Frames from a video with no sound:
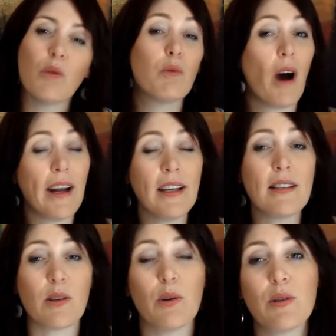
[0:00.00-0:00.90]
Writing
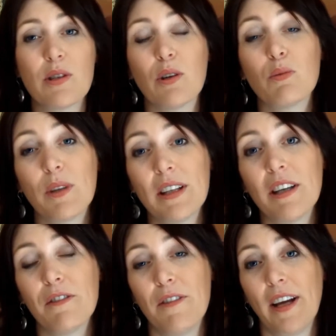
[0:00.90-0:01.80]
is also
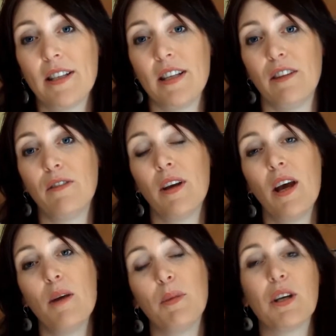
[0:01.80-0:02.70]
really effective
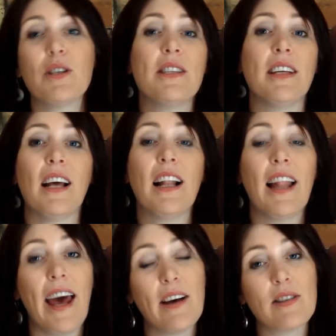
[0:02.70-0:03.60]
because it
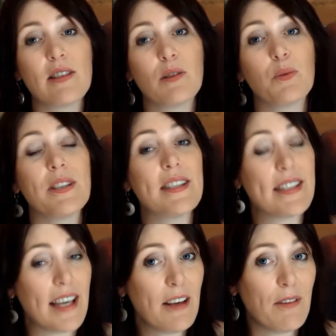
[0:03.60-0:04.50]
allows the
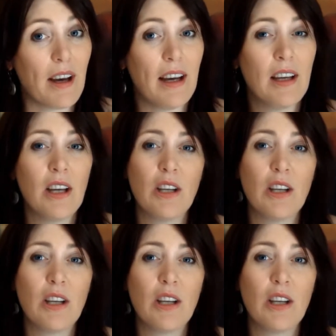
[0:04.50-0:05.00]
receiver